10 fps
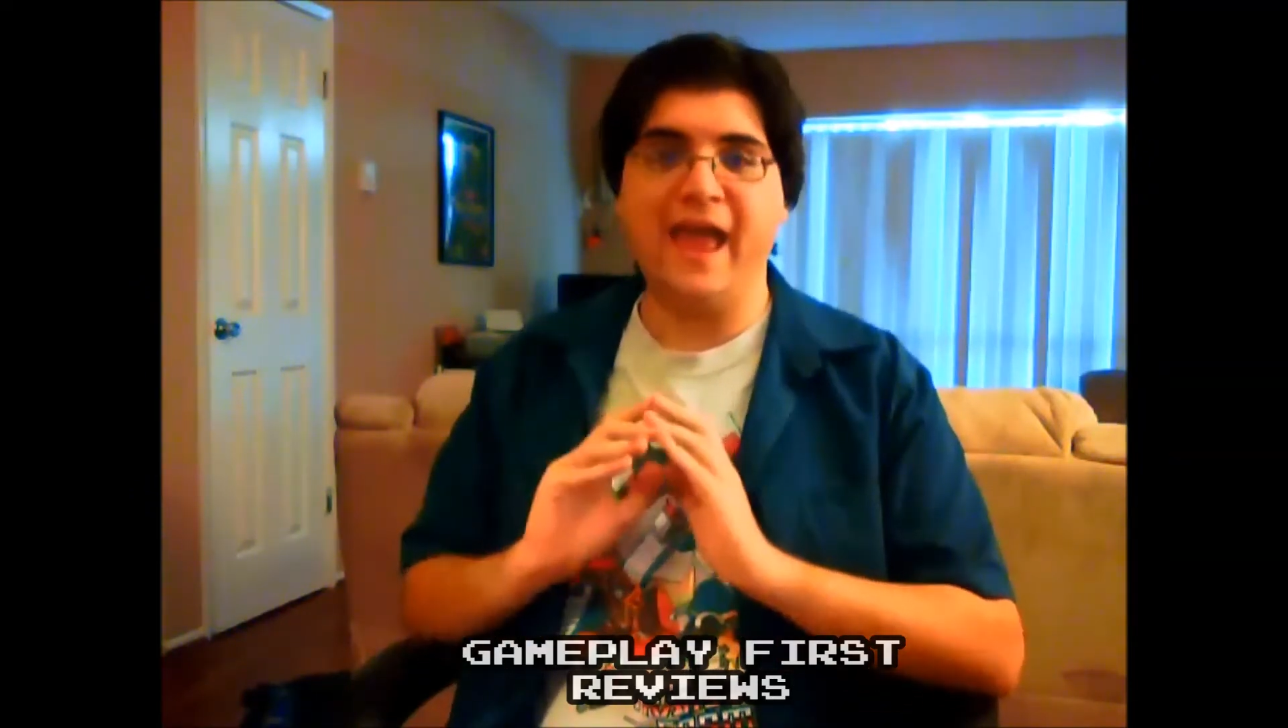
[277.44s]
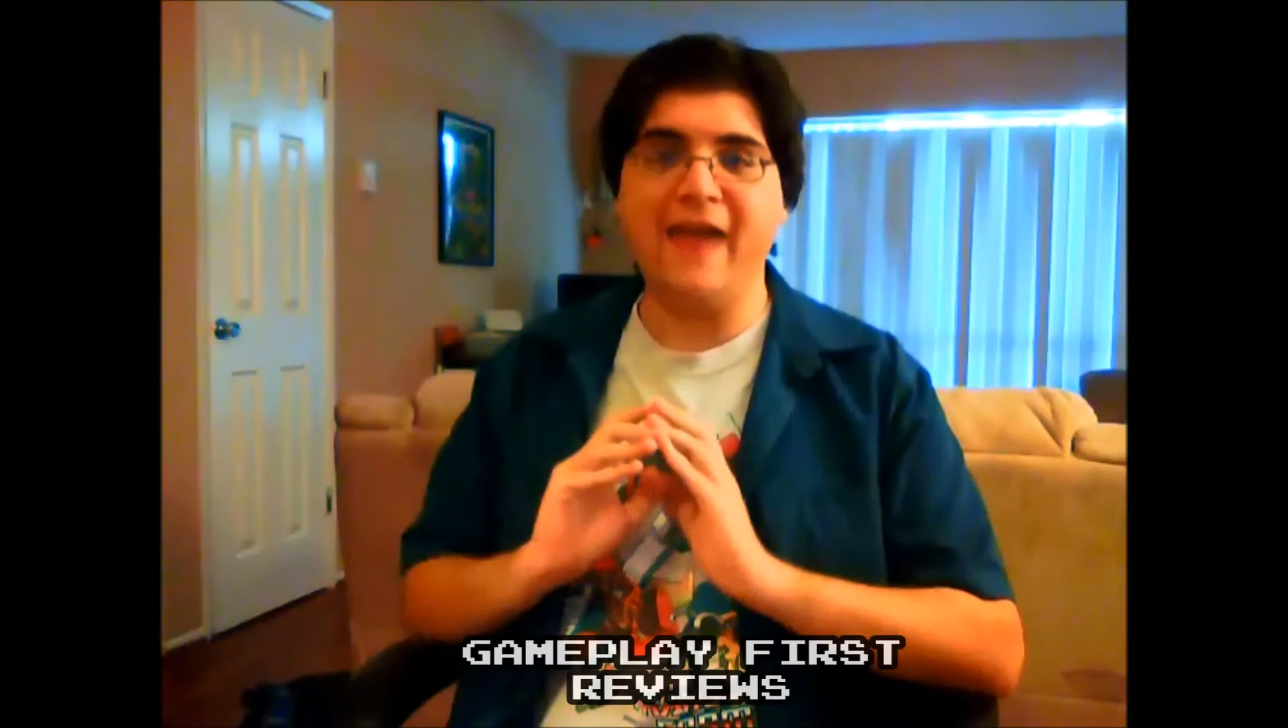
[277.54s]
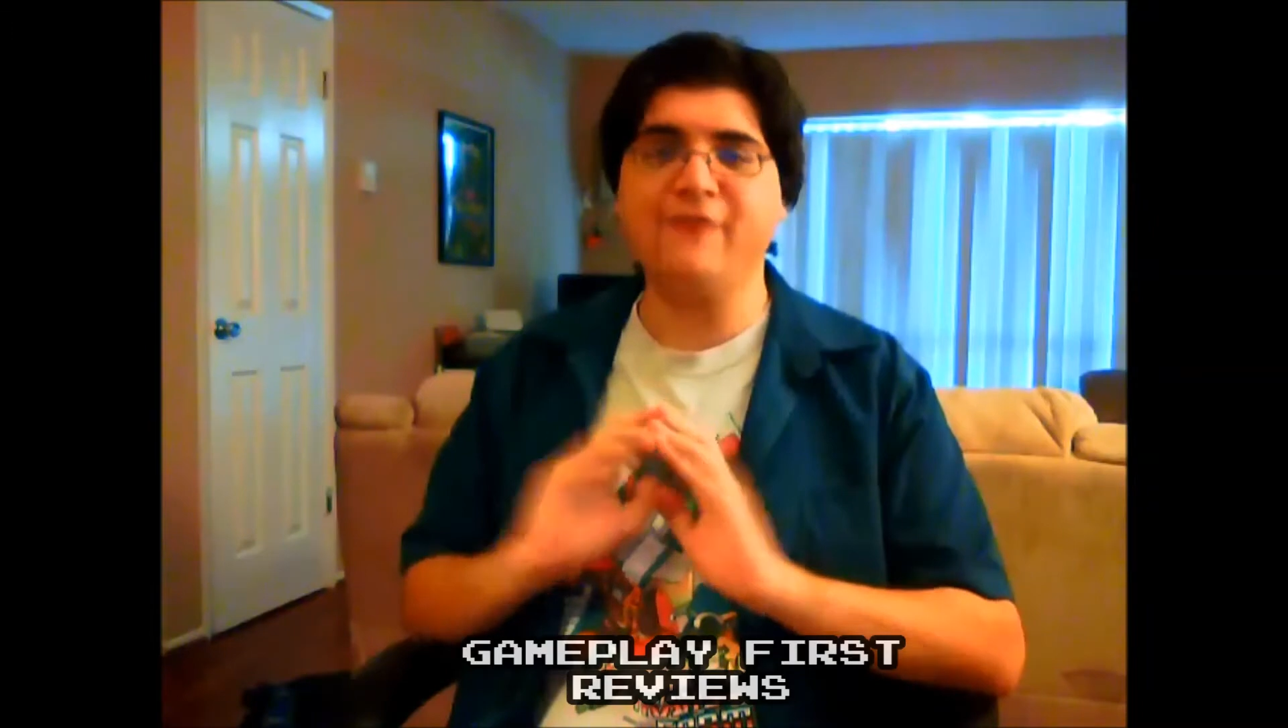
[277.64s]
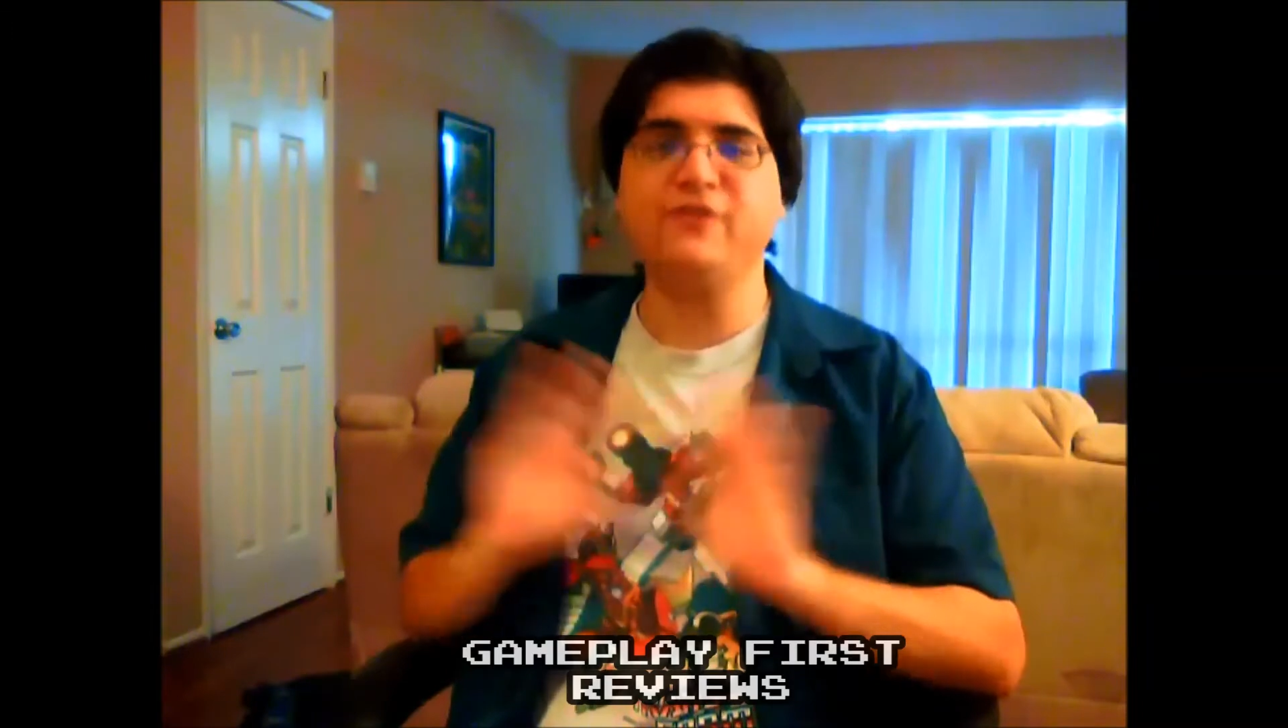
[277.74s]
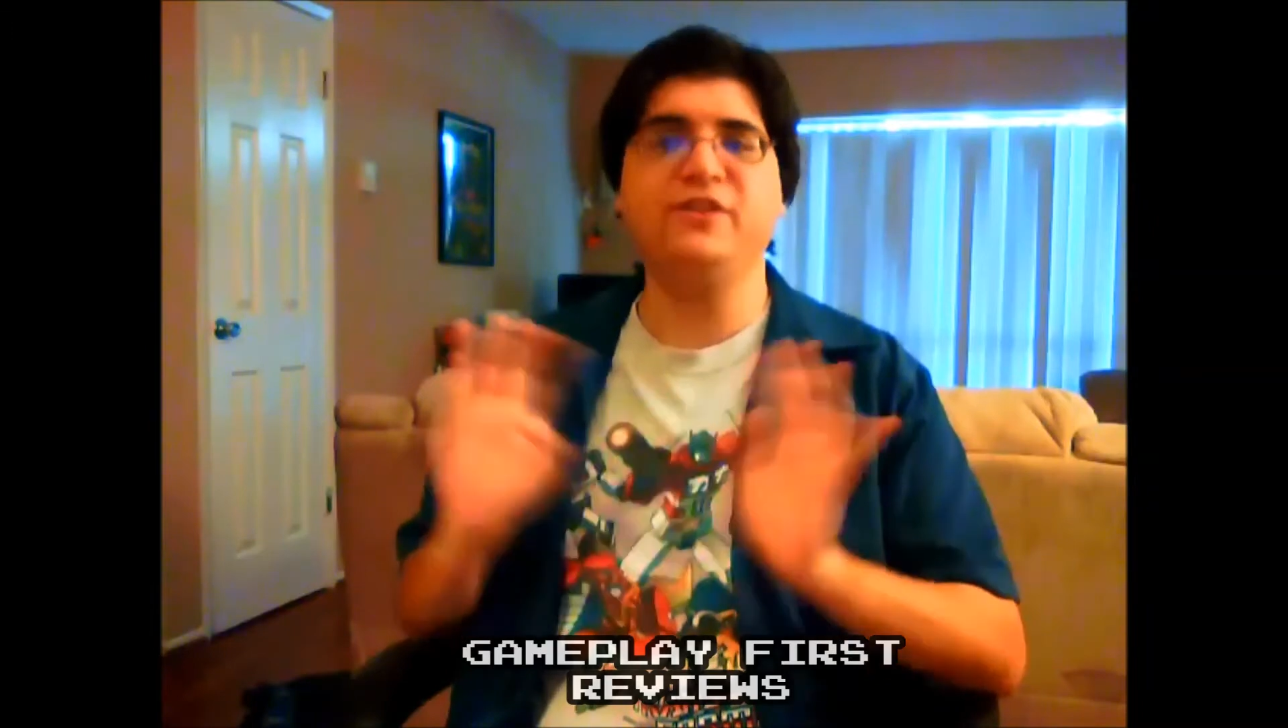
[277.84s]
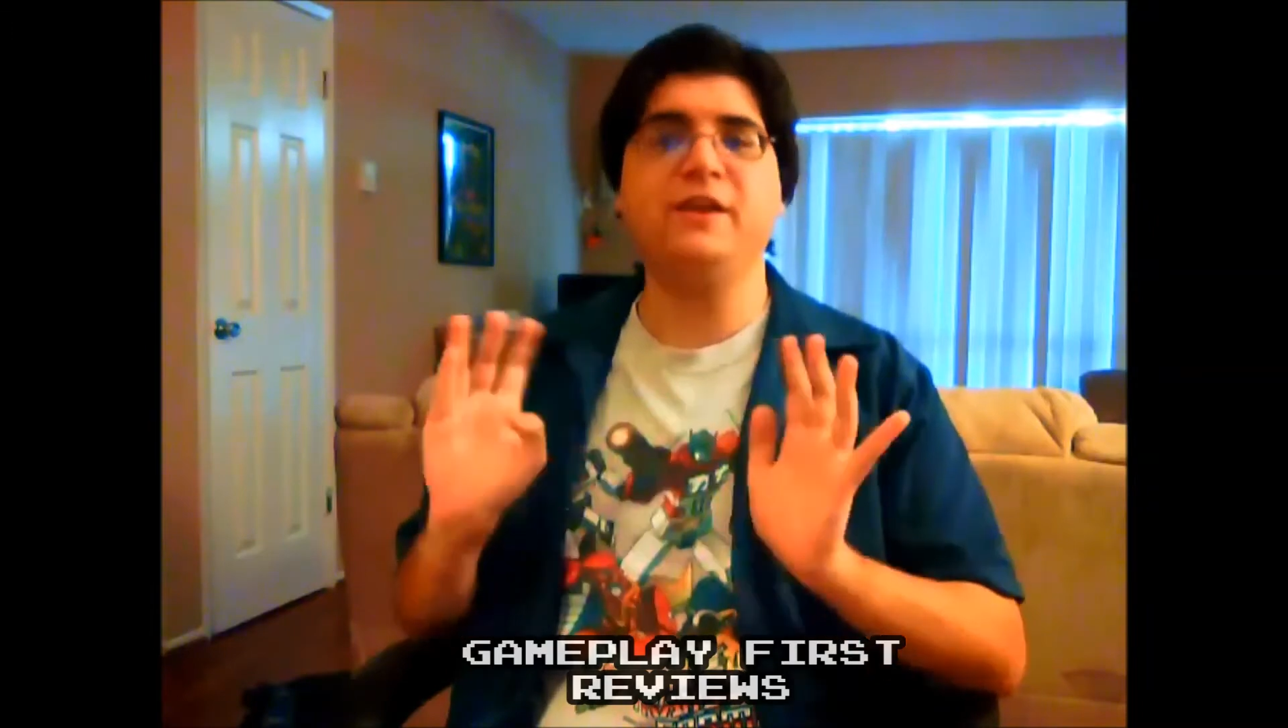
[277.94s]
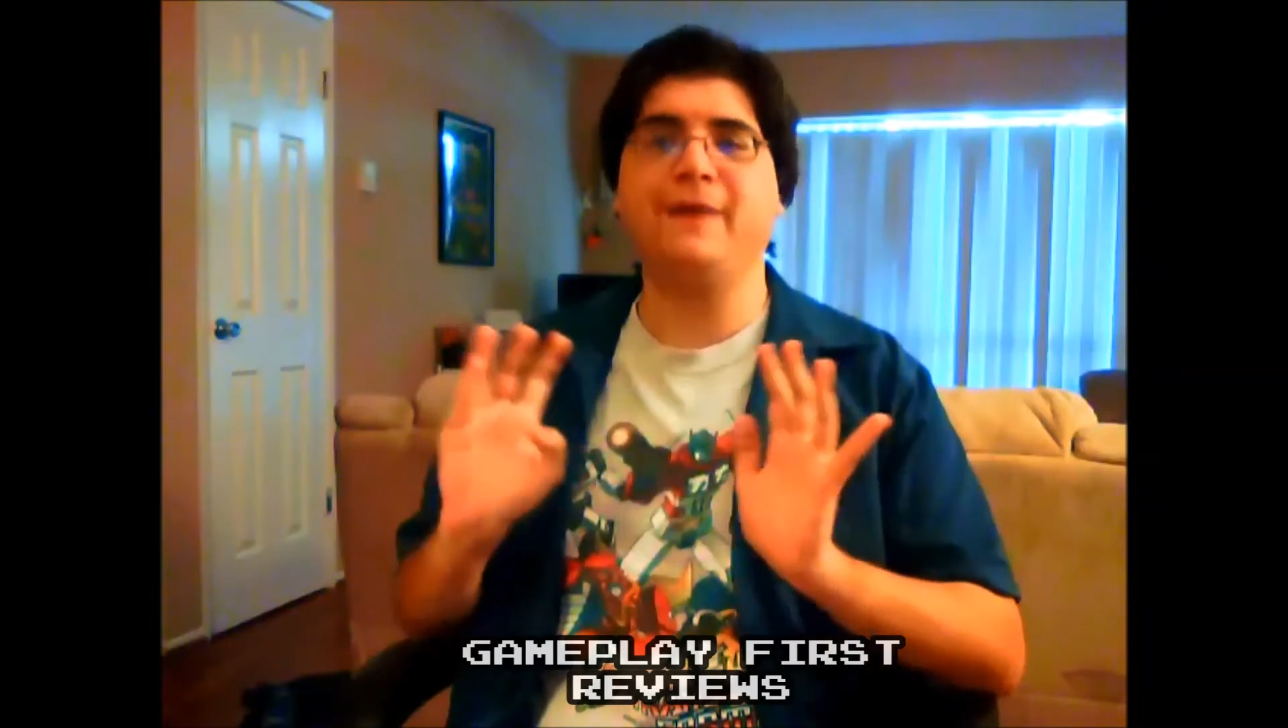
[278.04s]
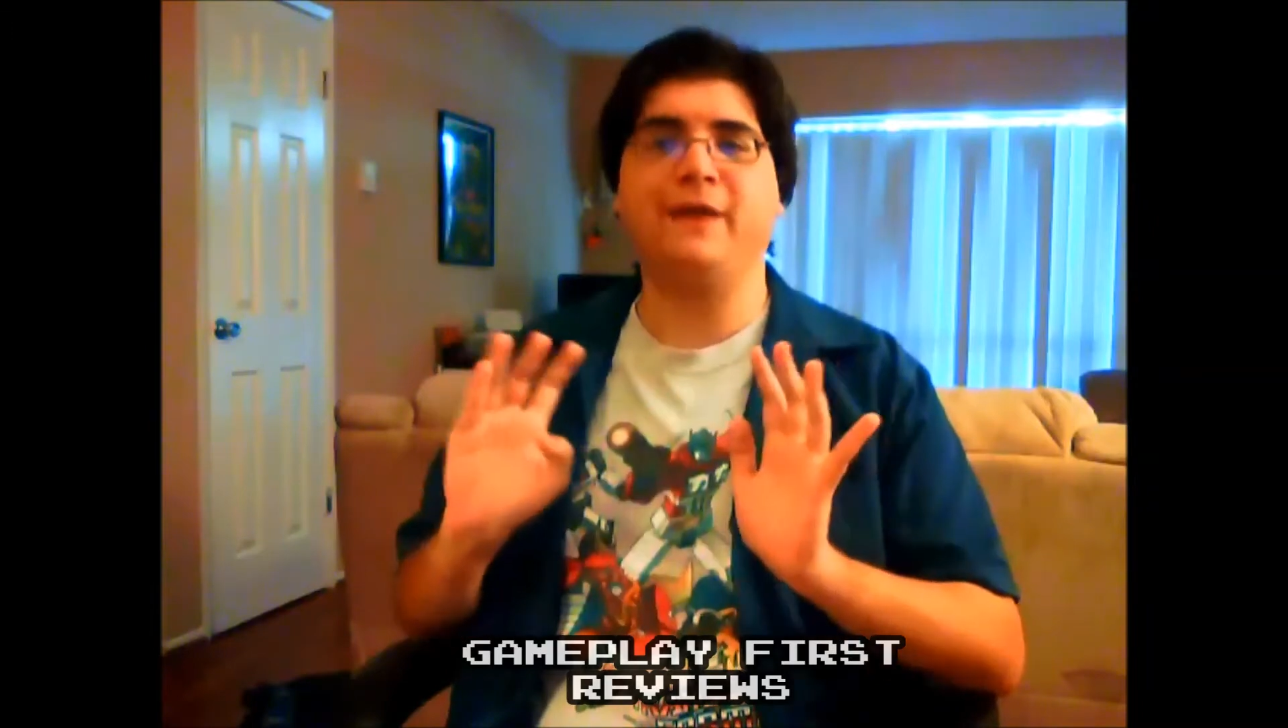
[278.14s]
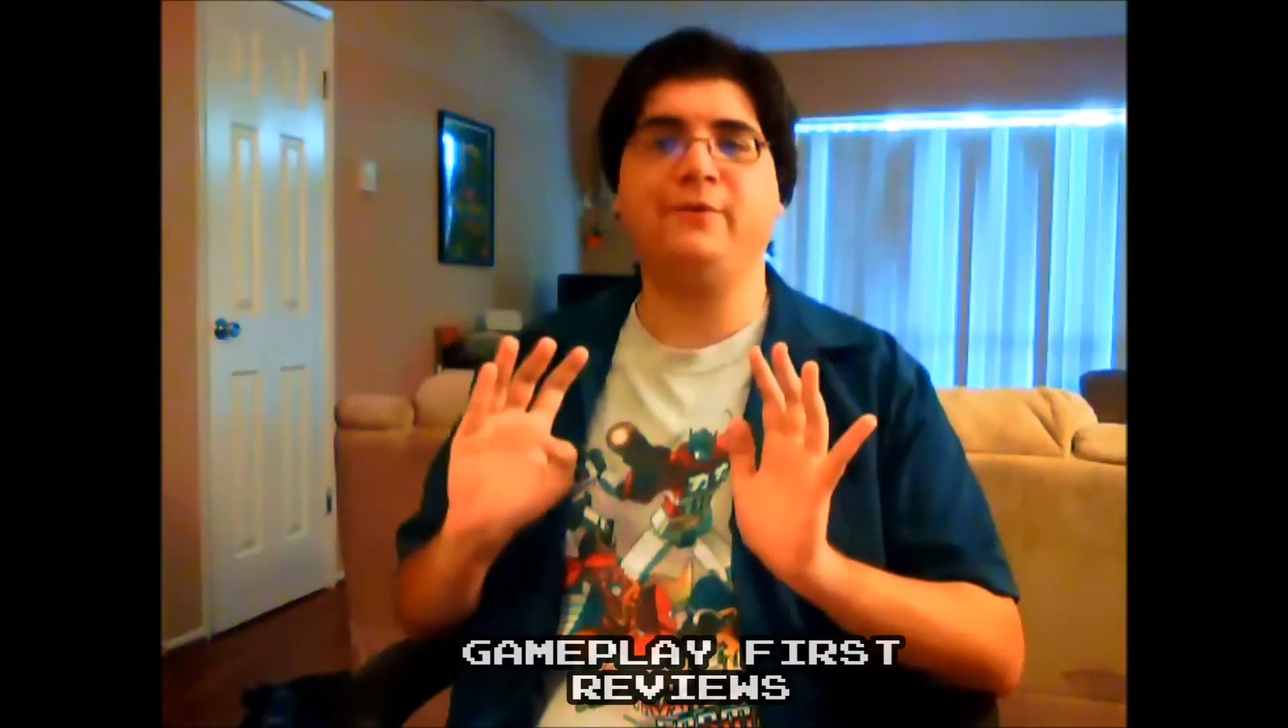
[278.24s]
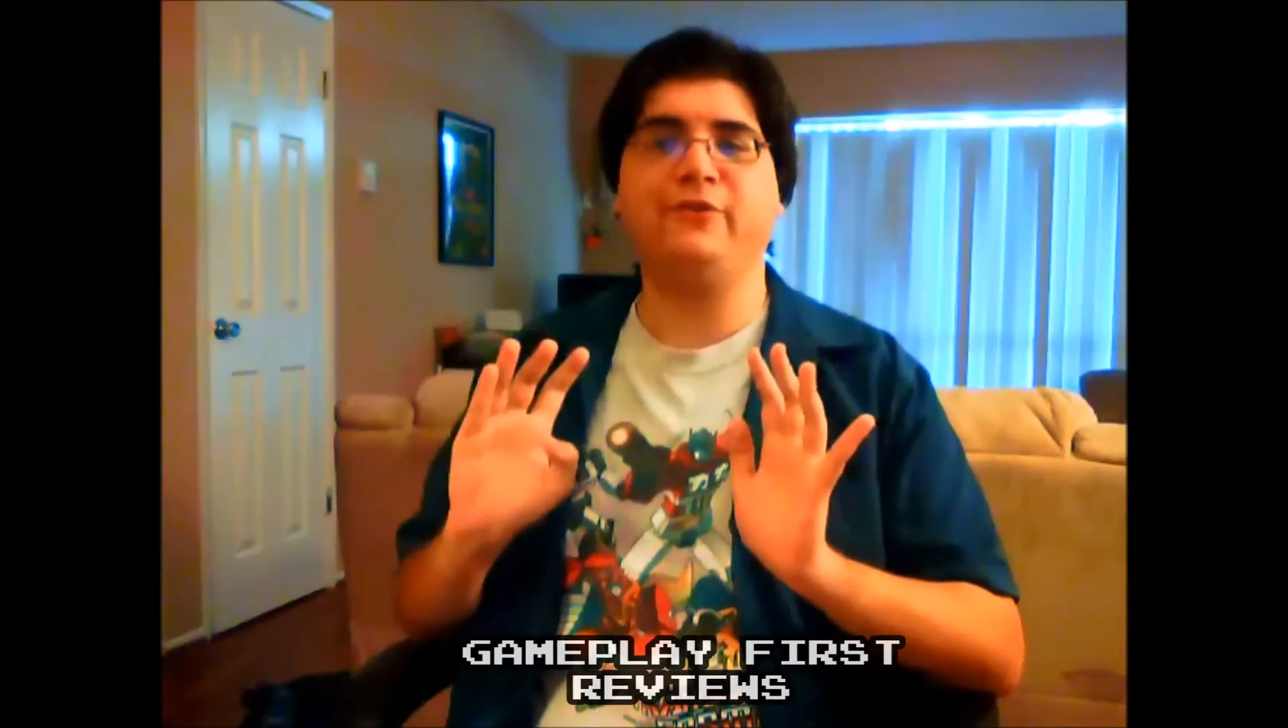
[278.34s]
Everything
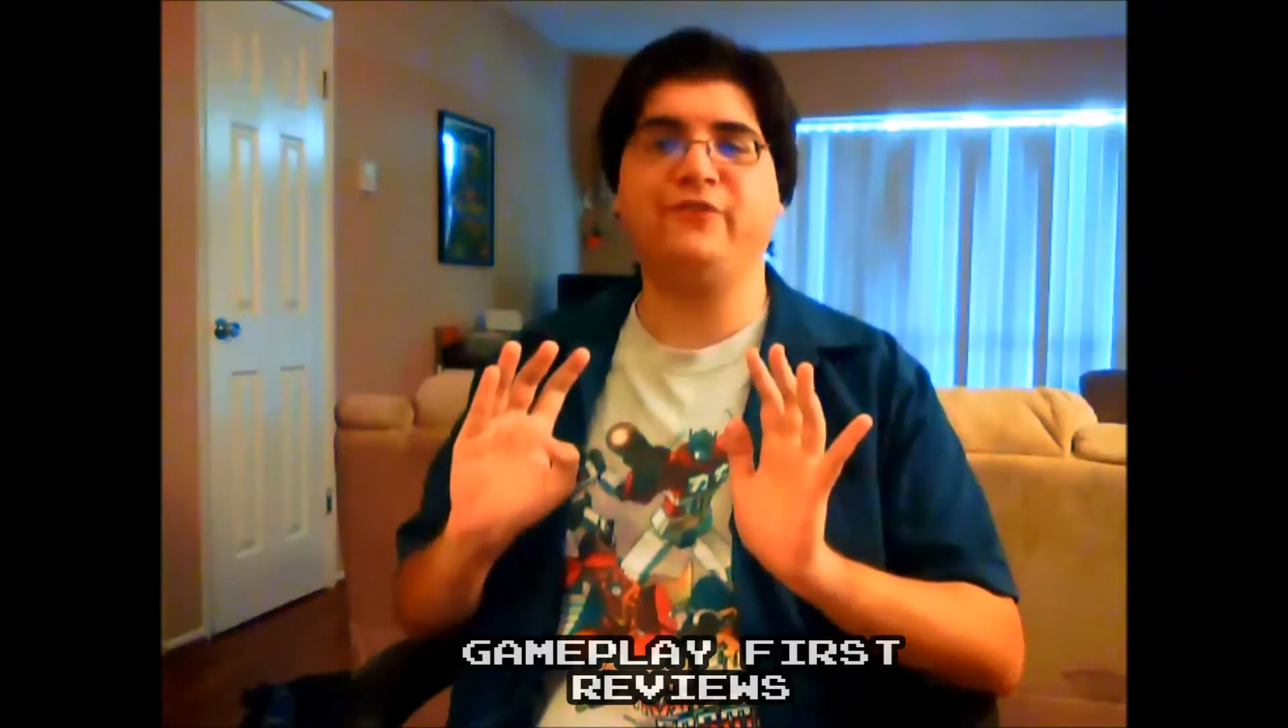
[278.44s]
about it was